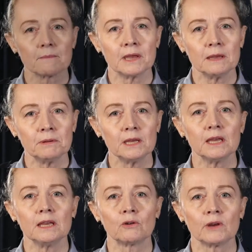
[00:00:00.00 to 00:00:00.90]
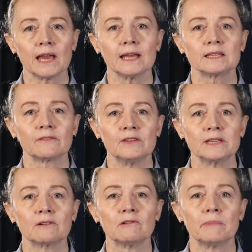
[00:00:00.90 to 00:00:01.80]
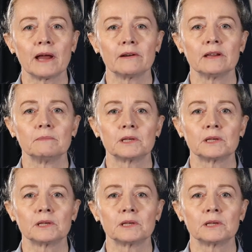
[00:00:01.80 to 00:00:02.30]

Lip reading: PPE creates a physical barrier